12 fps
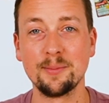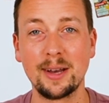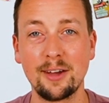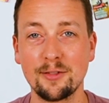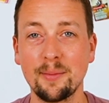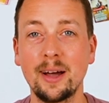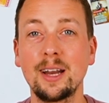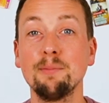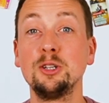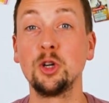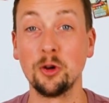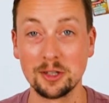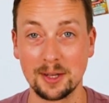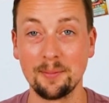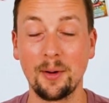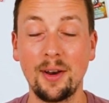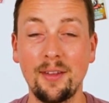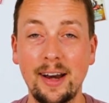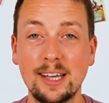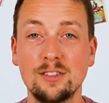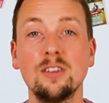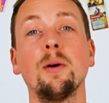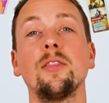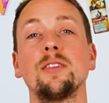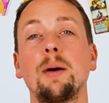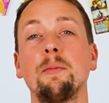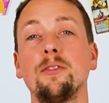but never mind. I'm sure at some point in the next few months, I'm